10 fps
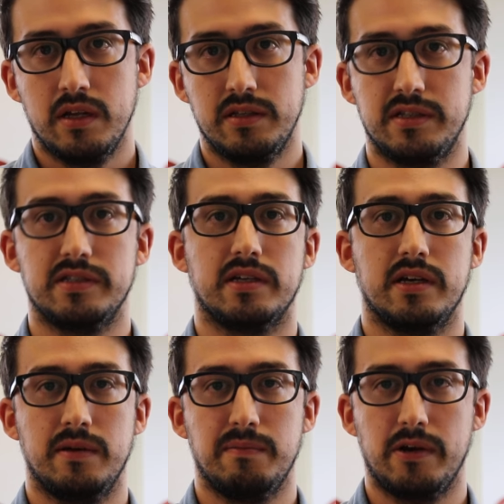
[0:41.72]
This is,
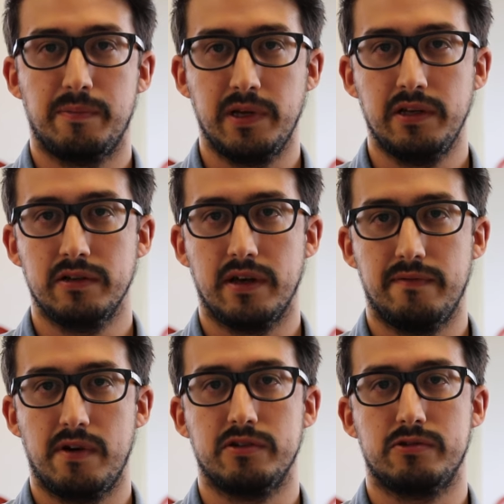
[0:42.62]
uh, in my opinion, a
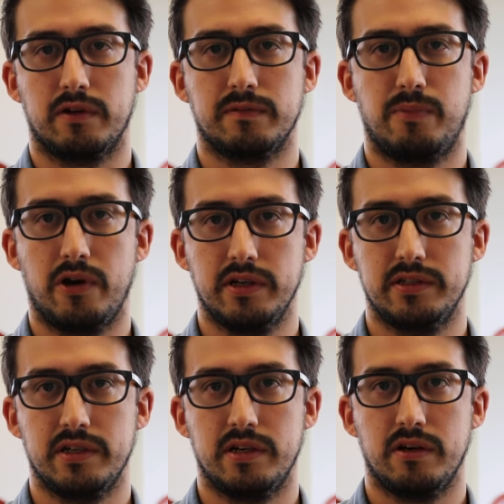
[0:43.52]
very strong
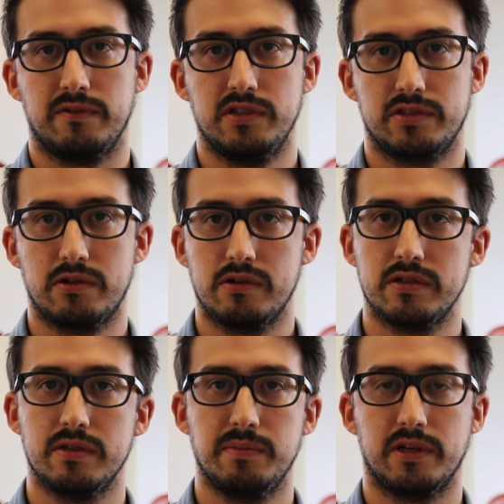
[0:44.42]
point uh, of this
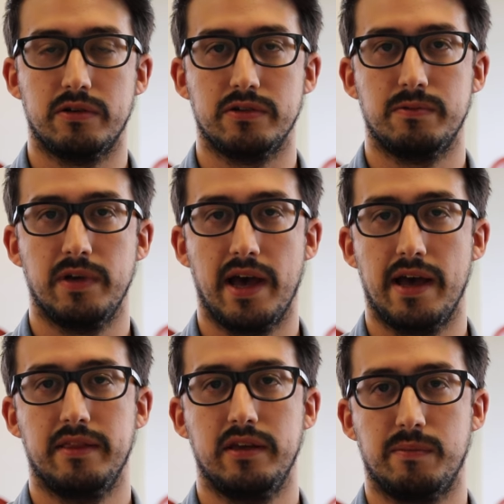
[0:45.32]
course because we
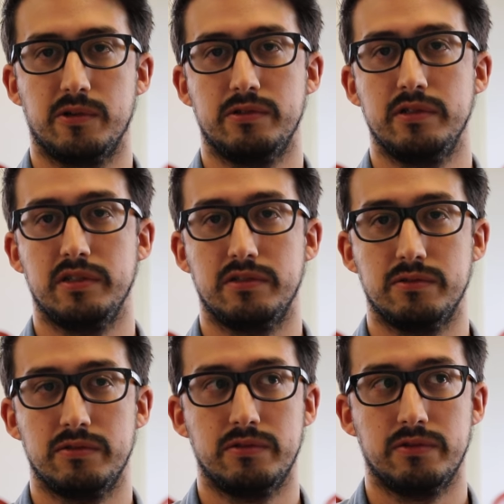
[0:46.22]
had the opportunity
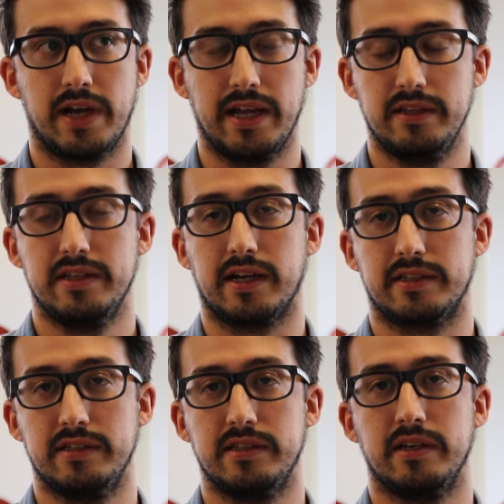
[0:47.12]
to get
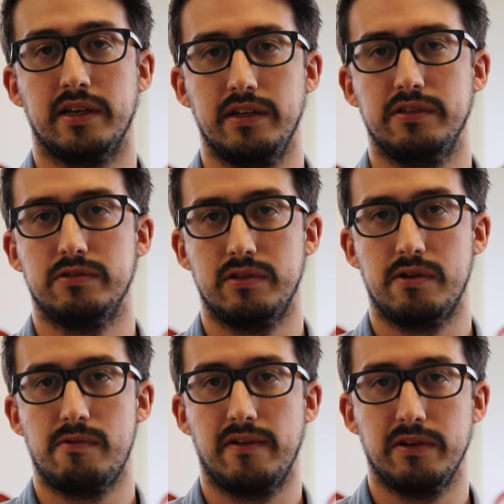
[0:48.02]
inducted into the
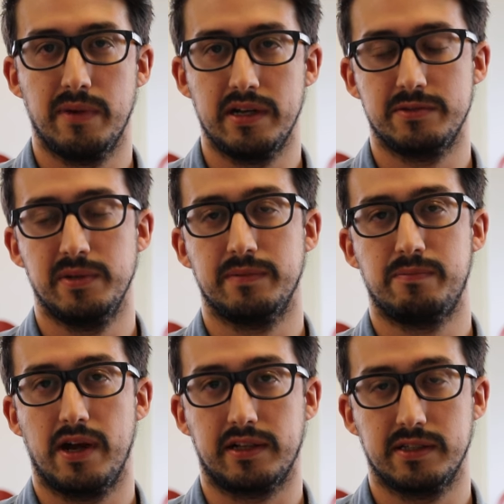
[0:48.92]
revenue management
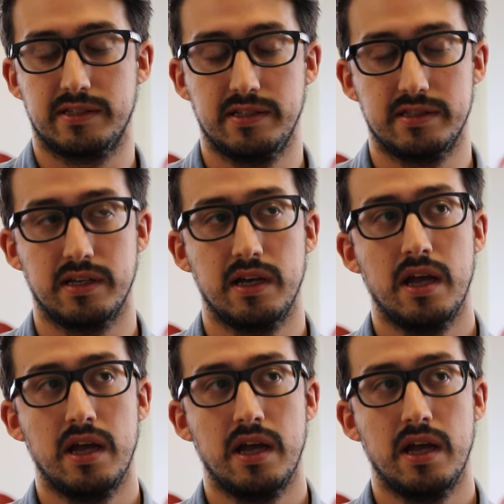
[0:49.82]
practices